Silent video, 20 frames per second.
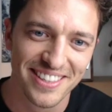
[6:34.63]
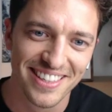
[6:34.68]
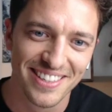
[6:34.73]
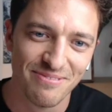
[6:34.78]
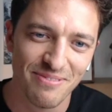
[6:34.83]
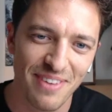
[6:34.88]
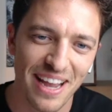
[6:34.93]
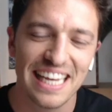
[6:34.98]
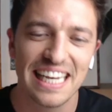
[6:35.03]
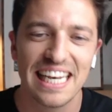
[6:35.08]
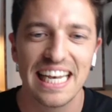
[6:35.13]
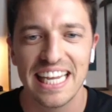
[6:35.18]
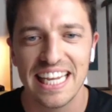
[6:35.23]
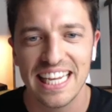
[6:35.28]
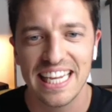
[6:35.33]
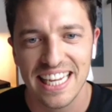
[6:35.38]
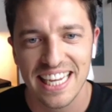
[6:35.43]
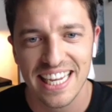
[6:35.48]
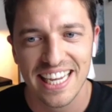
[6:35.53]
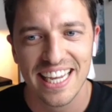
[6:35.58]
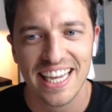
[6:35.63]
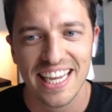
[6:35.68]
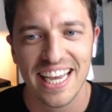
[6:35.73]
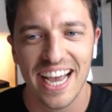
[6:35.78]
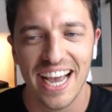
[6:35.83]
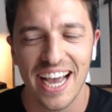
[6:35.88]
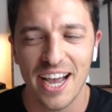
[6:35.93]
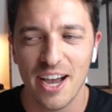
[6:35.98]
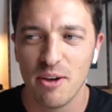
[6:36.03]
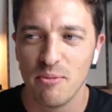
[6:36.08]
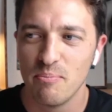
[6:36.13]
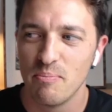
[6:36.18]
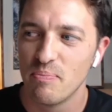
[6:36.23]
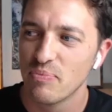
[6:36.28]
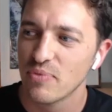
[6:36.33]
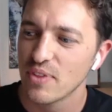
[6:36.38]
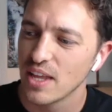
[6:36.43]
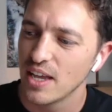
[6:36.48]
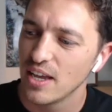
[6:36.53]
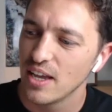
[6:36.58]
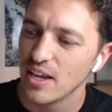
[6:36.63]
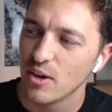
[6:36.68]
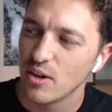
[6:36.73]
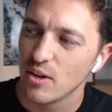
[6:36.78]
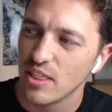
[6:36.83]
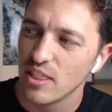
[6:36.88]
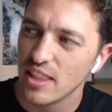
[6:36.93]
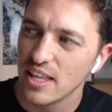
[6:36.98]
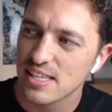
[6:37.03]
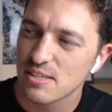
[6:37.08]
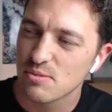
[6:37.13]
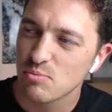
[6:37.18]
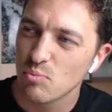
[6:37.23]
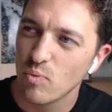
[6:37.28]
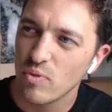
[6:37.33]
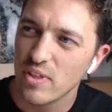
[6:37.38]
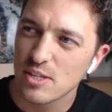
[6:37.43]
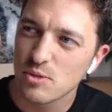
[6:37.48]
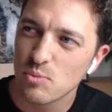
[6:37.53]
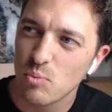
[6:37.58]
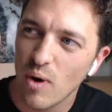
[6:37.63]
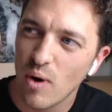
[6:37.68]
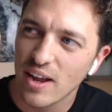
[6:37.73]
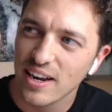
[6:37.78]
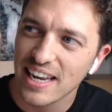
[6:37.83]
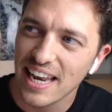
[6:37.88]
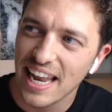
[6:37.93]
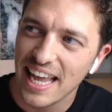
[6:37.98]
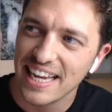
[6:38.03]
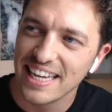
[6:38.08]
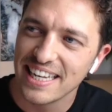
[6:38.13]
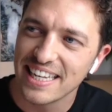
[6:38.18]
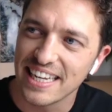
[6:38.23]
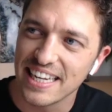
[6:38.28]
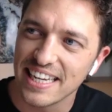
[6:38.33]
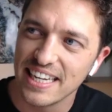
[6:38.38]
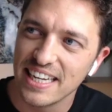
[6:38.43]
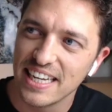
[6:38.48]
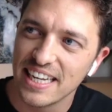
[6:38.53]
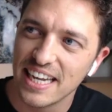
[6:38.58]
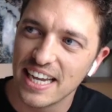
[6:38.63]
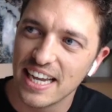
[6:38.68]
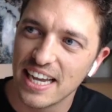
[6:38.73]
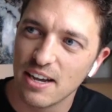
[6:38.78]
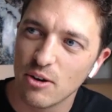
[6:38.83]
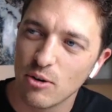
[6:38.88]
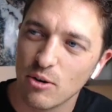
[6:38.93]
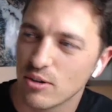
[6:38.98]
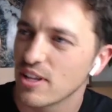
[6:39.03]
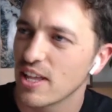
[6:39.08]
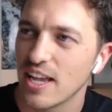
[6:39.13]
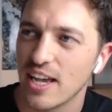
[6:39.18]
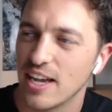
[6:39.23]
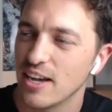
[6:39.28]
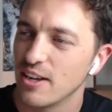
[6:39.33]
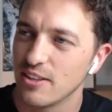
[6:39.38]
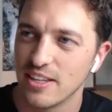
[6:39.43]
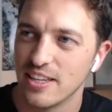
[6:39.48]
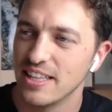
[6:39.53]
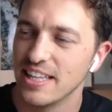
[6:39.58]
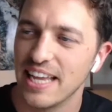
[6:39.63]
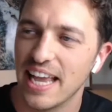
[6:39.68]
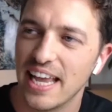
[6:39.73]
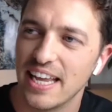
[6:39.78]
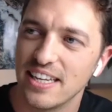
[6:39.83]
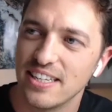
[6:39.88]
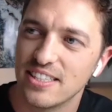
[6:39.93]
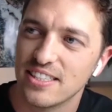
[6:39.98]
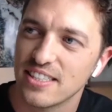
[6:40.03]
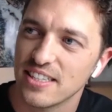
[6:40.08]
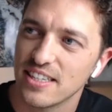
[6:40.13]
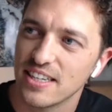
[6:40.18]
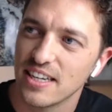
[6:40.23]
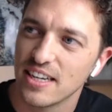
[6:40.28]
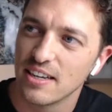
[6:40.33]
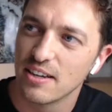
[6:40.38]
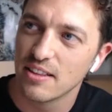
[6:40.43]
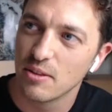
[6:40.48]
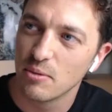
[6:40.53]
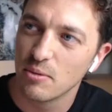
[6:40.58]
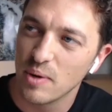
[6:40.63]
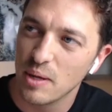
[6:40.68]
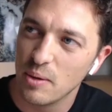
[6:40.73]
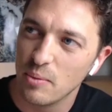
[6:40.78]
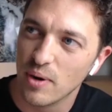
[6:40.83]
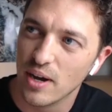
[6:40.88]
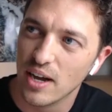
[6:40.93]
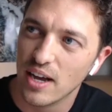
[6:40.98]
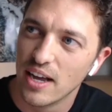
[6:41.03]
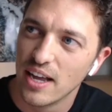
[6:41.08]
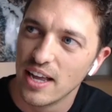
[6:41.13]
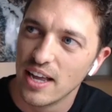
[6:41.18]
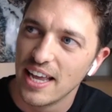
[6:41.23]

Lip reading: Mainly, this one lady or girl at the age that we were,